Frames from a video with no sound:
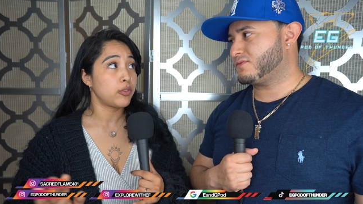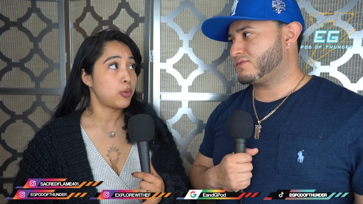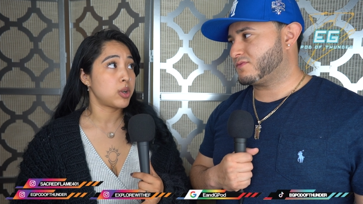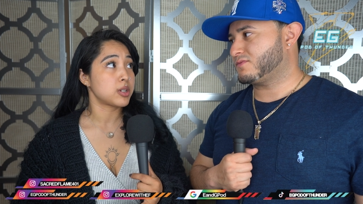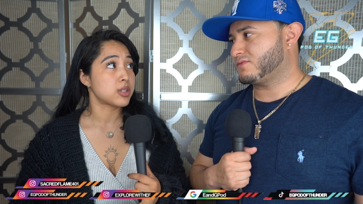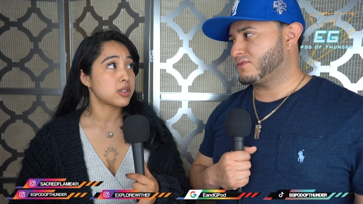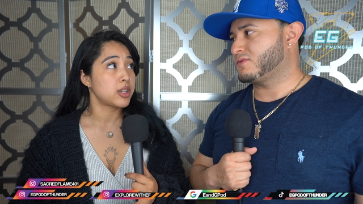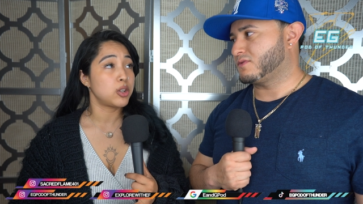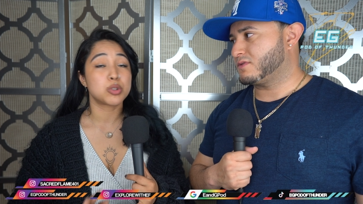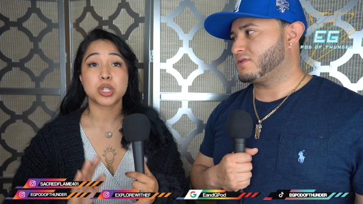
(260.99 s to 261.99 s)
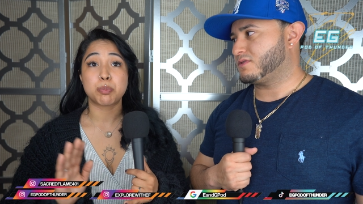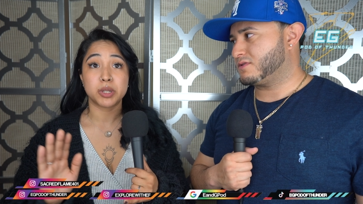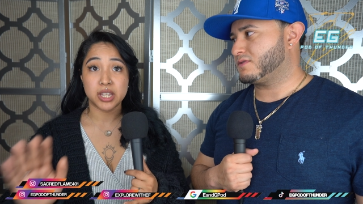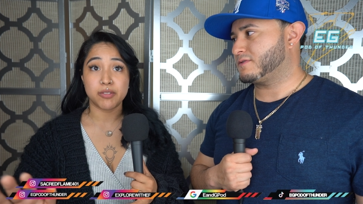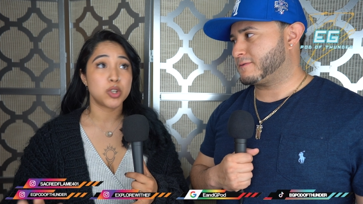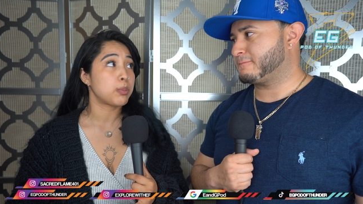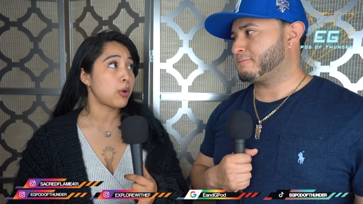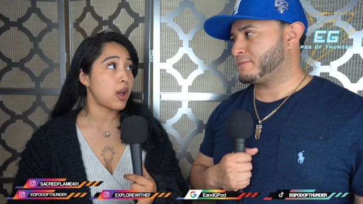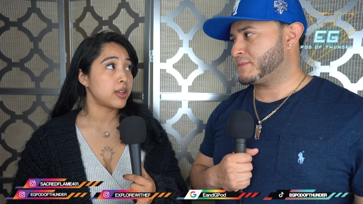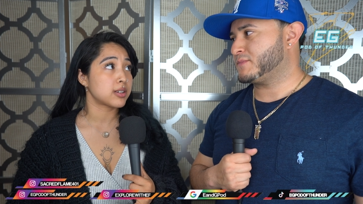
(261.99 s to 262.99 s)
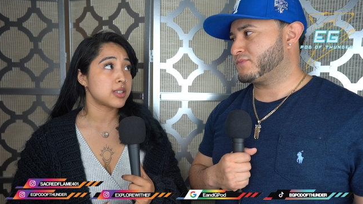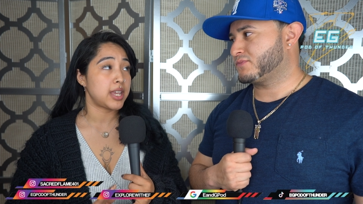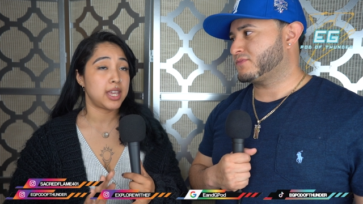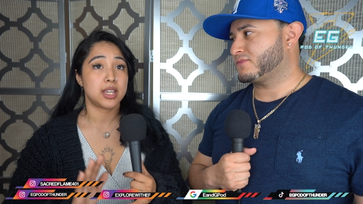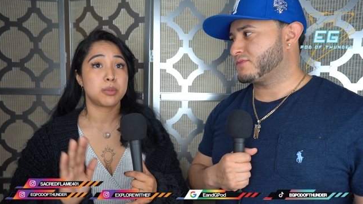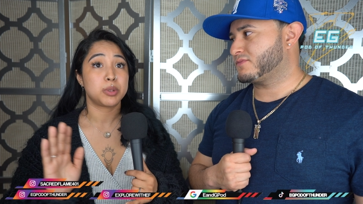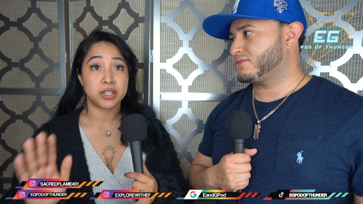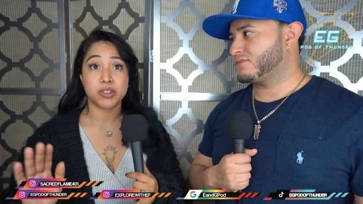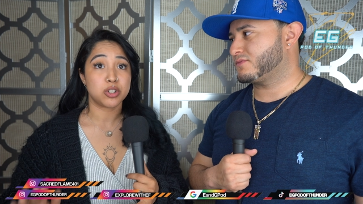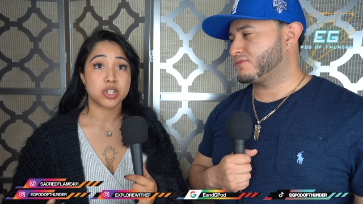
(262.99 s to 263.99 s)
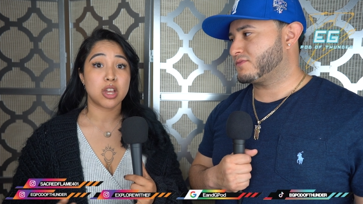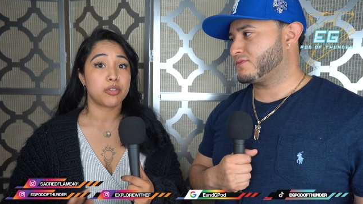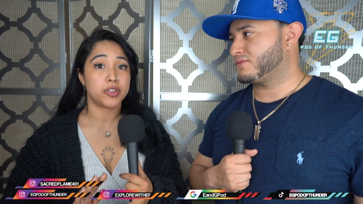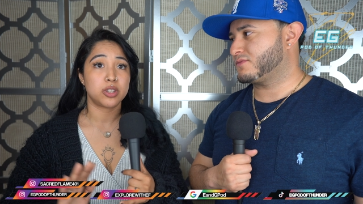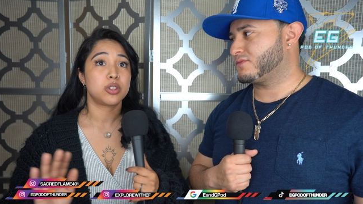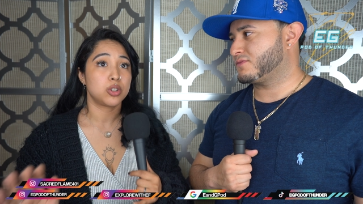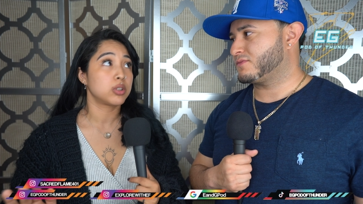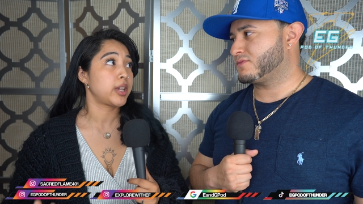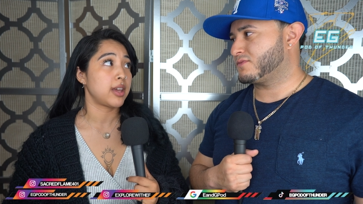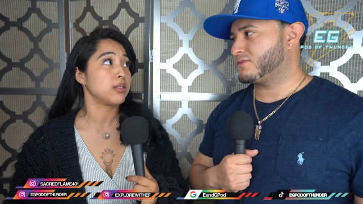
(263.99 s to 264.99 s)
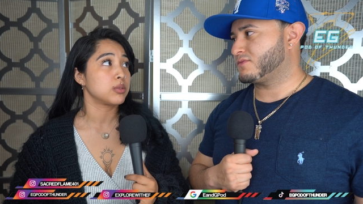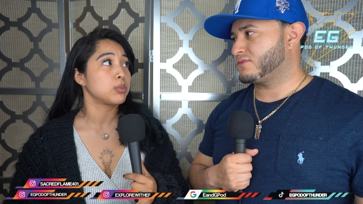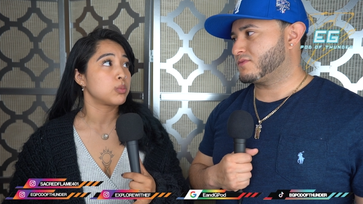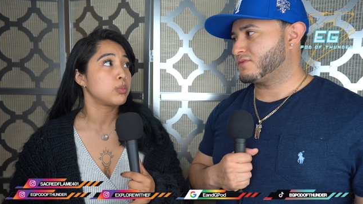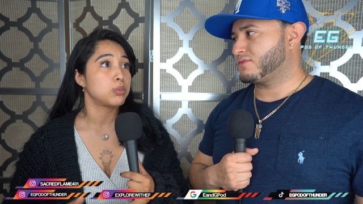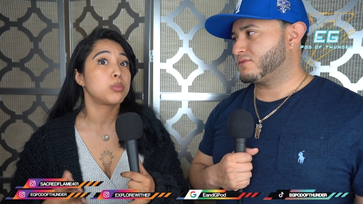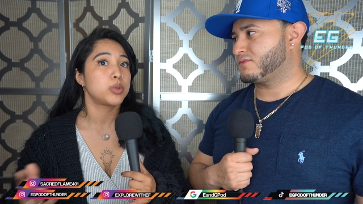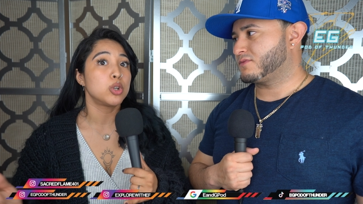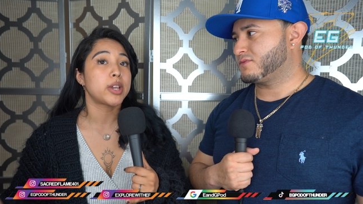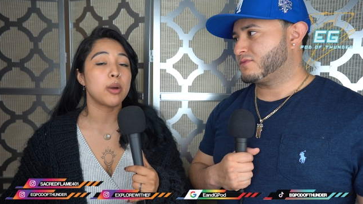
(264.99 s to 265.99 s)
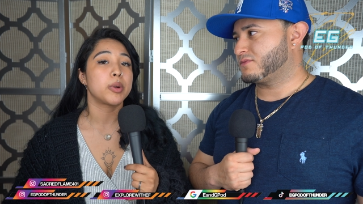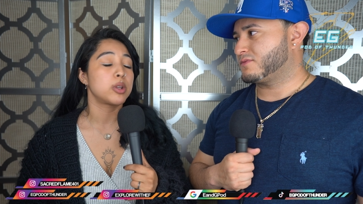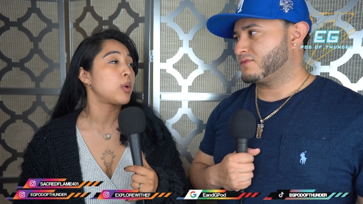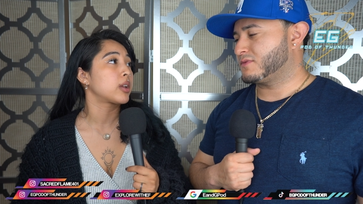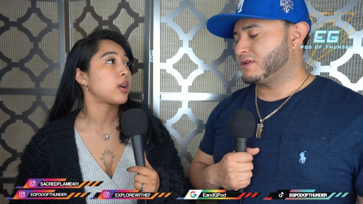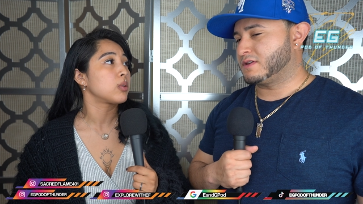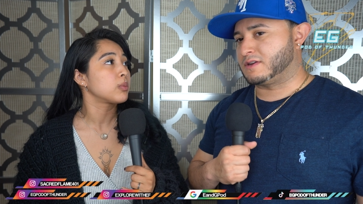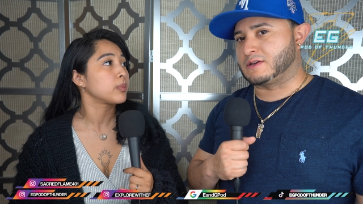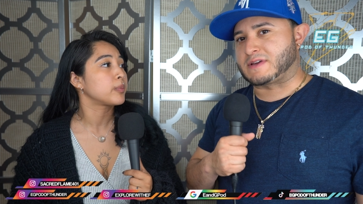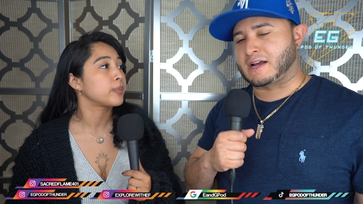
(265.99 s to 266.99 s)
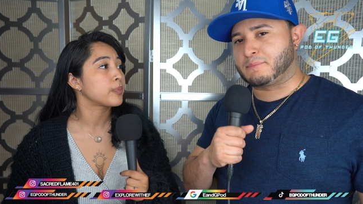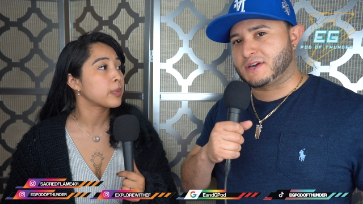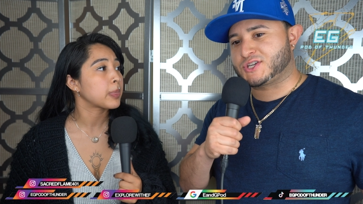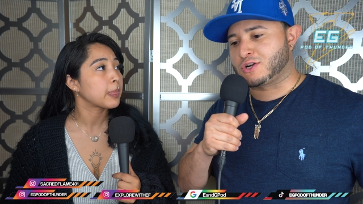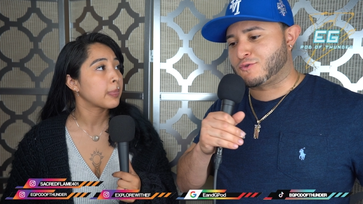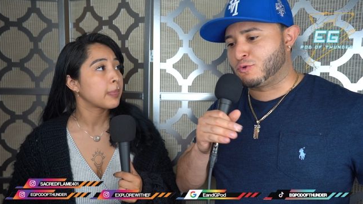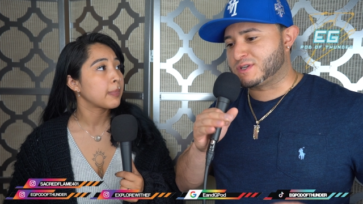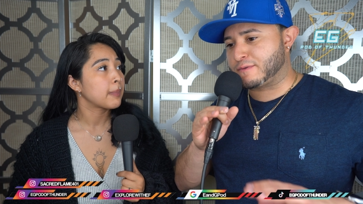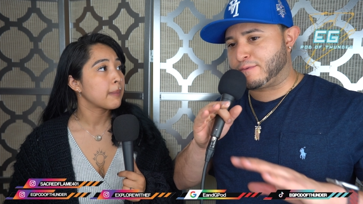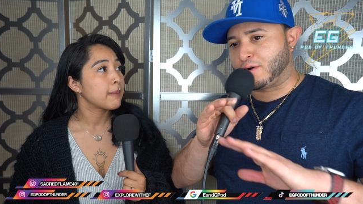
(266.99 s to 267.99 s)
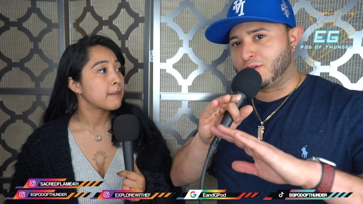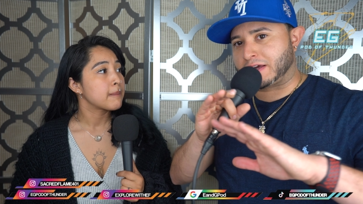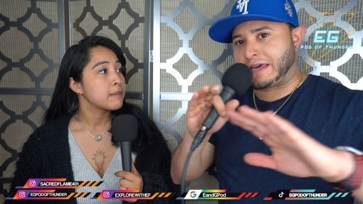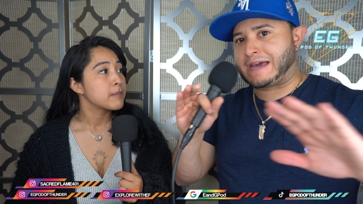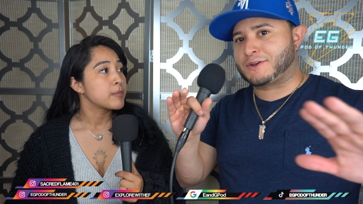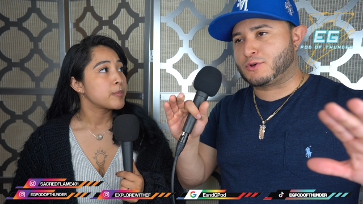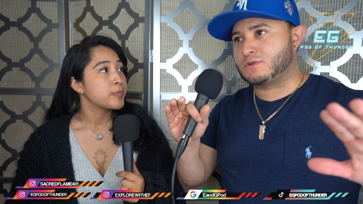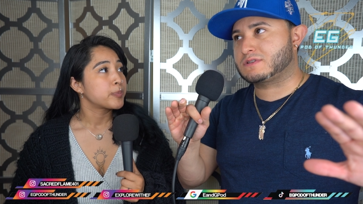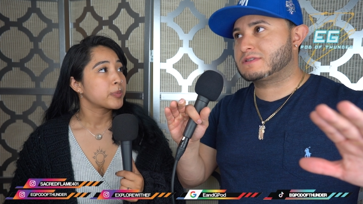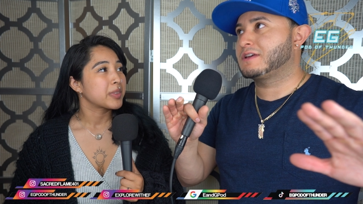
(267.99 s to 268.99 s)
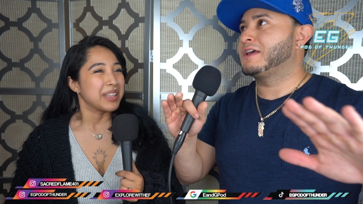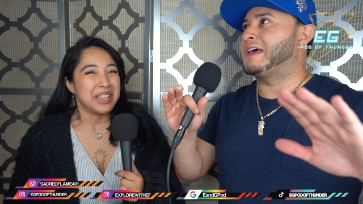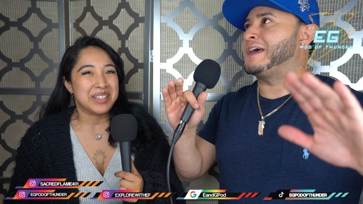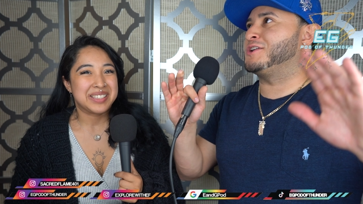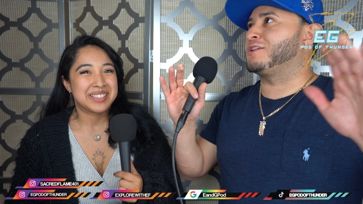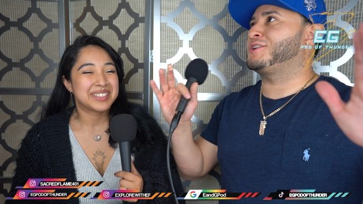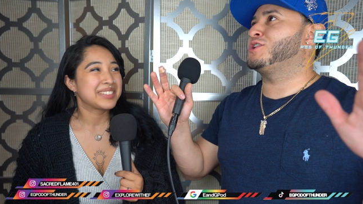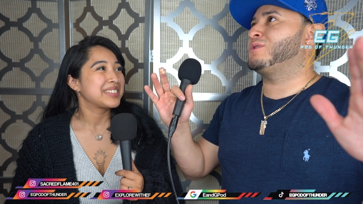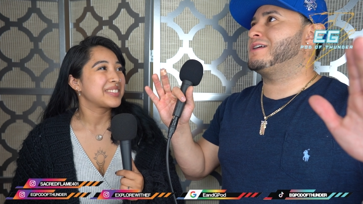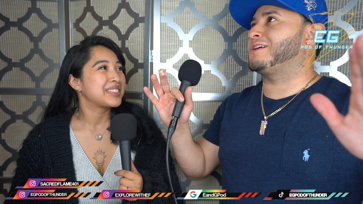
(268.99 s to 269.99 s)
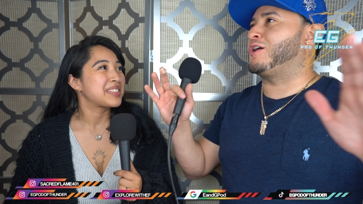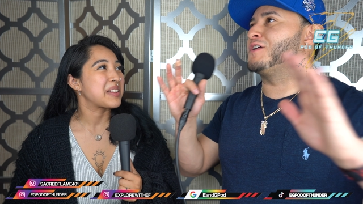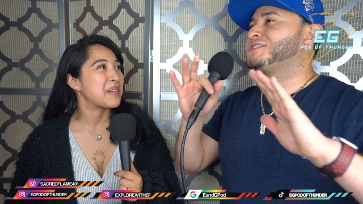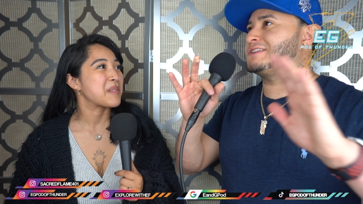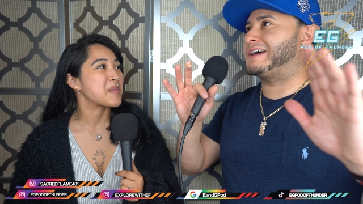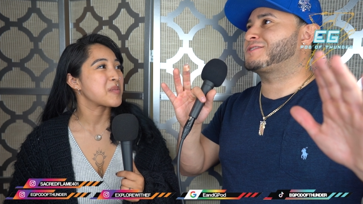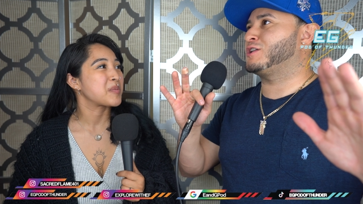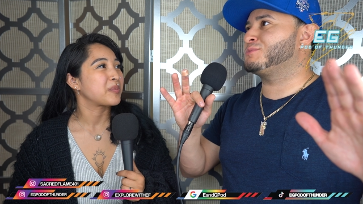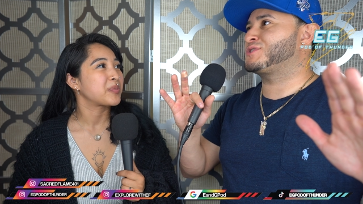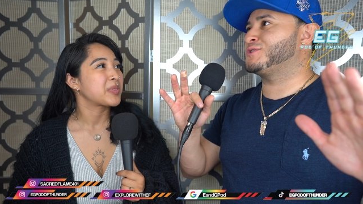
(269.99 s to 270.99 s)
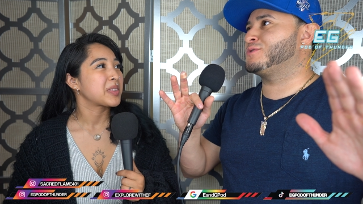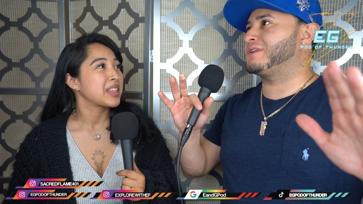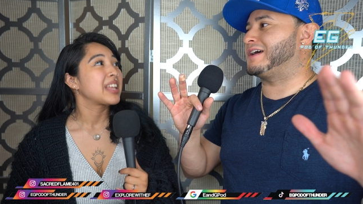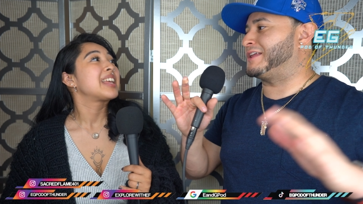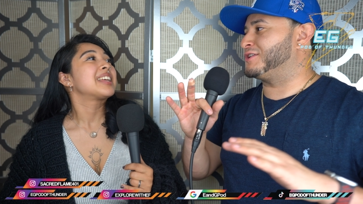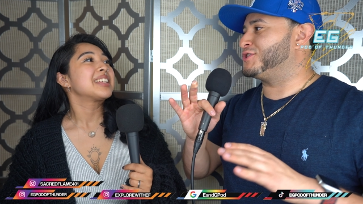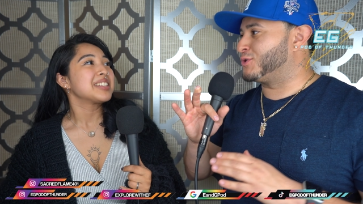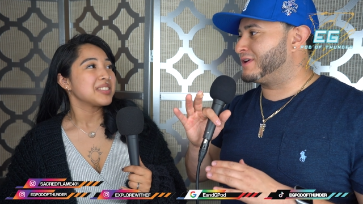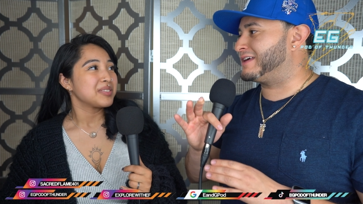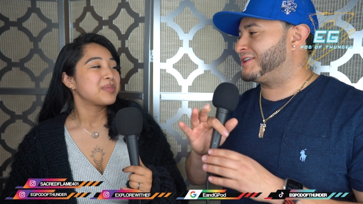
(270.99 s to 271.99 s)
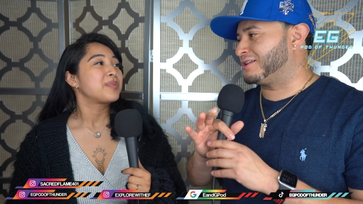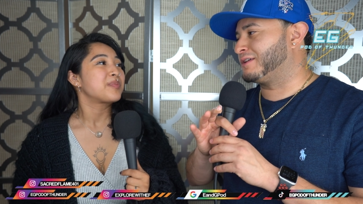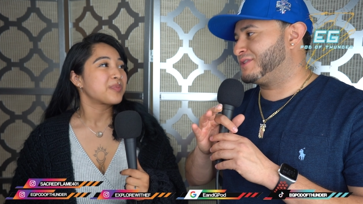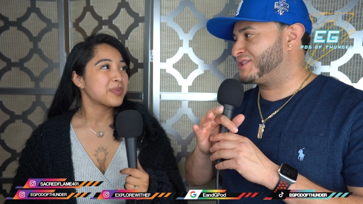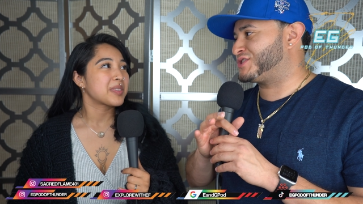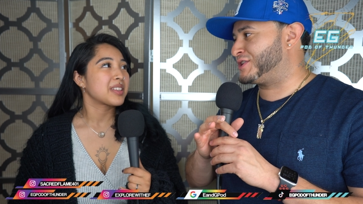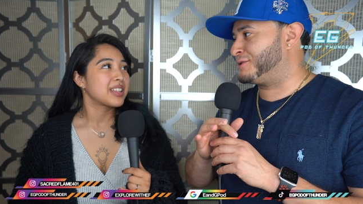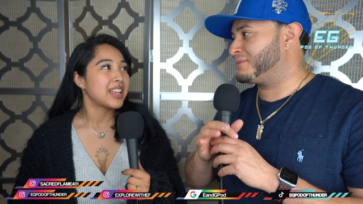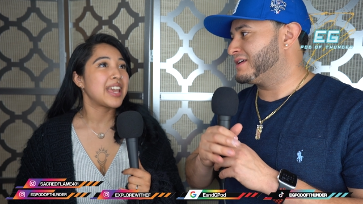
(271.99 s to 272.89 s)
Speaker 1: force. Love you know, that. just believe in your product and believe in yourself and you'll get you'll get where you want to go. Yeah, so
Speaker 2: I can picture your room is full of candles, and you're like, you know what? All this shit has come true, and you're doing it, and you're living the dream.